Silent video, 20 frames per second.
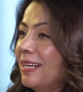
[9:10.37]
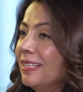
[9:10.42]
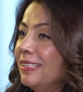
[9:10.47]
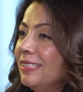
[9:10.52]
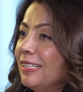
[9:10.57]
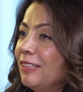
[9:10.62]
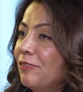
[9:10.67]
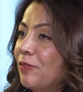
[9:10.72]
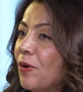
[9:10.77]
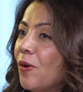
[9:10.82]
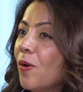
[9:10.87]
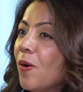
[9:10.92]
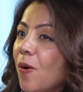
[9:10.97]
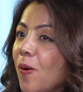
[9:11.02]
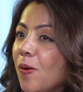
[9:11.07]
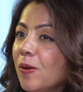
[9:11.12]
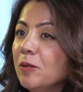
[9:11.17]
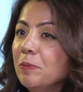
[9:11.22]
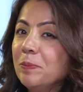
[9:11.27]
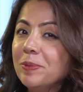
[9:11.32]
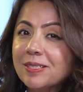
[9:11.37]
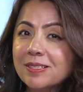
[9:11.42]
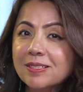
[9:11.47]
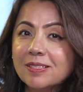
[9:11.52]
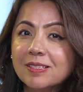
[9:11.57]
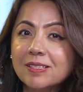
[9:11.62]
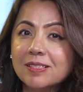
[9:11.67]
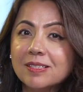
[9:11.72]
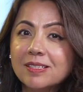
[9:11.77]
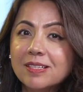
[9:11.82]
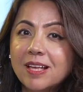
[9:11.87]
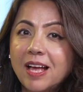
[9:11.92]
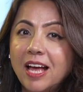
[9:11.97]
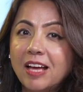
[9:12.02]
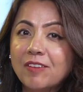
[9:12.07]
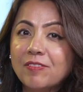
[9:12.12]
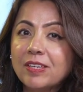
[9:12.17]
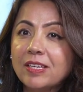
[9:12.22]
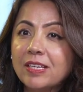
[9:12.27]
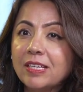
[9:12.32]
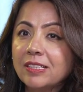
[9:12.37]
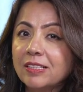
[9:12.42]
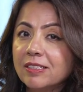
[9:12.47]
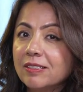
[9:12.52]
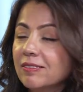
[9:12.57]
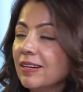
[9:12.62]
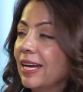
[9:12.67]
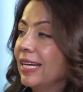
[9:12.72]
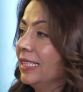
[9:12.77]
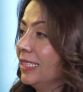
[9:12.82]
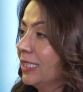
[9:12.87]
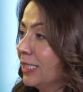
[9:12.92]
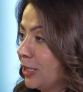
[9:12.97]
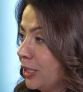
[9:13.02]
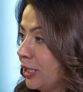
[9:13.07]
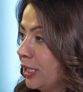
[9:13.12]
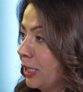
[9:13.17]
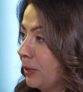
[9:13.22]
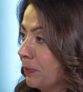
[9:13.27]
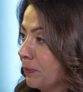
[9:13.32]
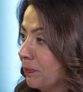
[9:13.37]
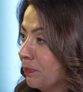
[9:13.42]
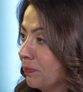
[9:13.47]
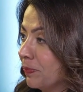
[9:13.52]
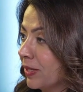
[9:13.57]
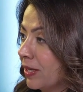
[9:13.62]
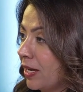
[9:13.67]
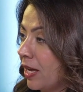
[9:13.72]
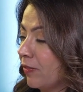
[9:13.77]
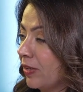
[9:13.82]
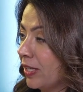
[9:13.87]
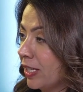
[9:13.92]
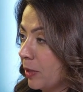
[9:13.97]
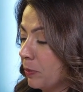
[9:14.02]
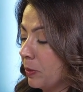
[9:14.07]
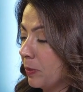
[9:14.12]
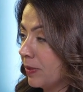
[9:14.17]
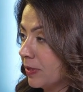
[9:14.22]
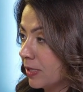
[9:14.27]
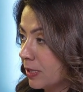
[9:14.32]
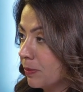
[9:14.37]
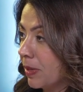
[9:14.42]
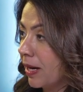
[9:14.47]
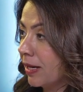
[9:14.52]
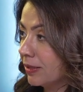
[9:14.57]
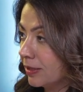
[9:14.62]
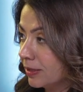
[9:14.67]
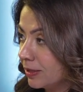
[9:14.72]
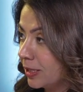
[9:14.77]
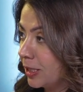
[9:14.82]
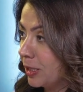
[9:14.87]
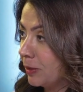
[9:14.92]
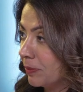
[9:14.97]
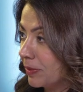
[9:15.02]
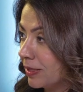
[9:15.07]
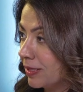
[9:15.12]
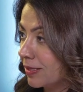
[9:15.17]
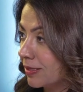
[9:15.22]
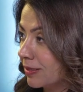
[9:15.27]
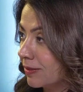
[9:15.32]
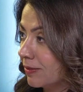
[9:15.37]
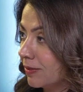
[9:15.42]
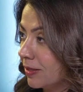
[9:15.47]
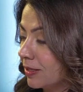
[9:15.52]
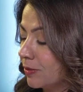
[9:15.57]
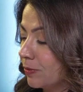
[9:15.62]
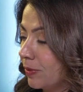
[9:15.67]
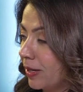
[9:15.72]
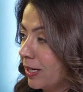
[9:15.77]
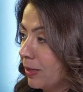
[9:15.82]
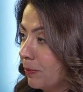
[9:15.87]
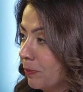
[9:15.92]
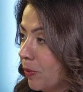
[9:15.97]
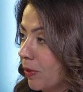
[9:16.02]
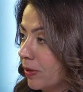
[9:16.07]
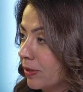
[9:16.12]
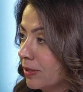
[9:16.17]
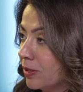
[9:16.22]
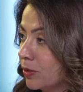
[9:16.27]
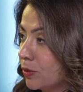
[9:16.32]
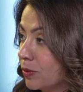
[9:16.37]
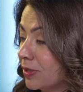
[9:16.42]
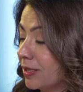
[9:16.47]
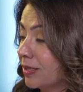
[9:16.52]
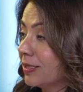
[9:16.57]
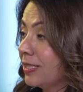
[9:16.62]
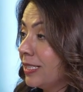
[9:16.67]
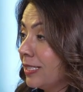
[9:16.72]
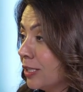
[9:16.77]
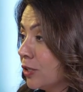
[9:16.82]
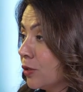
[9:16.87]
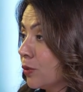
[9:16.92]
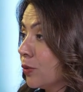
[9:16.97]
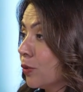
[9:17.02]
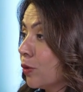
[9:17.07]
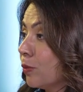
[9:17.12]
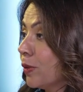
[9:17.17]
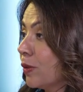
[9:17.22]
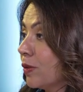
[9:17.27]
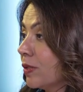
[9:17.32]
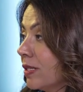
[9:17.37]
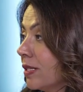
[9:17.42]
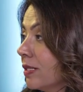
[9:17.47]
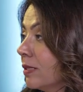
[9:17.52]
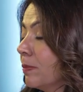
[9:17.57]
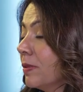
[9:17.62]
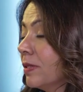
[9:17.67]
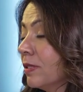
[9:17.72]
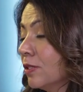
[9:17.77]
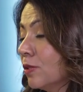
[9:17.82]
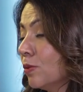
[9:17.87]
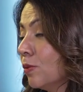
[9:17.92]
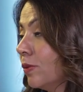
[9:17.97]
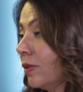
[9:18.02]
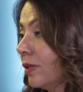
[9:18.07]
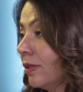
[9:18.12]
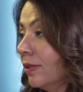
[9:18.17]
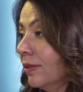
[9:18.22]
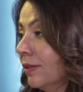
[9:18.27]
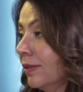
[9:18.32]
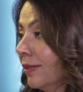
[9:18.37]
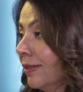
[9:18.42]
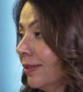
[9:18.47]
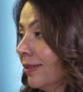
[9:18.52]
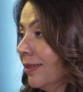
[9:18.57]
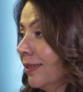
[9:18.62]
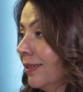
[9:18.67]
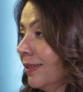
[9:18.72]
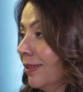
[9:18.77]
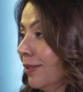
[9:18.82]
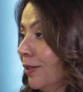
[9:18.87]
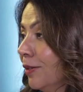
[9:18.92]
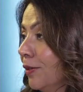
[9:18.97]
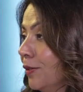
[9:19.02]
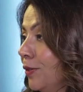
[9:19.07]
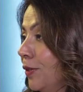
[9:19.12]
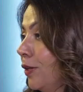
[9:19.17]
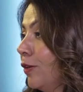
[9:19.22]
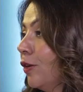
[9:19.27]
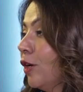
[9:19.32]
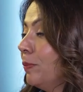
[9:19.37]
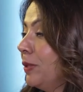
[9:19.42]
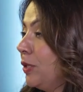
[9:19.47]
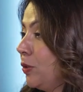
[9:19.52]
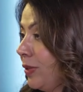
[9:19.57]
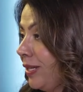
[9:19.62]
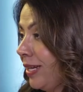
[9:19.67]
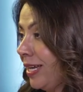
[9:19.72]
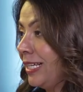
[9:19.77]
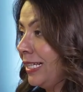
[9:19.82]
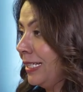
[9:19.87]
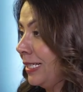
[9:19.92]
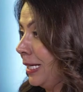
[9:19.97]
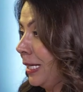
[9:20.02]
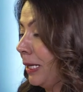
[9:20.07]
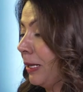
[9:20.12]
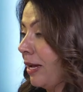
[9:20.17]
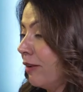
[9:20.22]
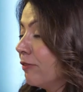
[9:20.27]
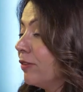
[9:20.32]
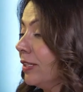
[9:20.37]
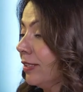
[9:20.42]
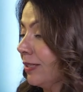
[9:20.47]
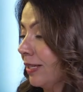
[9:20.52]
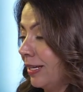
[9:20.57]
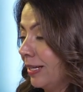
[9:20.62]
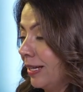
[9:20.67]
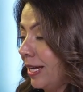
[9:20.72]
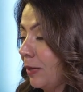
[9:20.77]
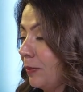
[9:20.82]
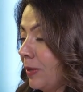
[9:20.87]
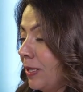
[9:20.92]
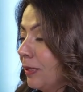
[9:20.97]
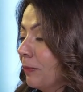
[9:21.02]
think for all businesses, having the right team, having capable, smart team is very important to succeed and to grow, because as a business owner, you cannot be doing everything, I mean.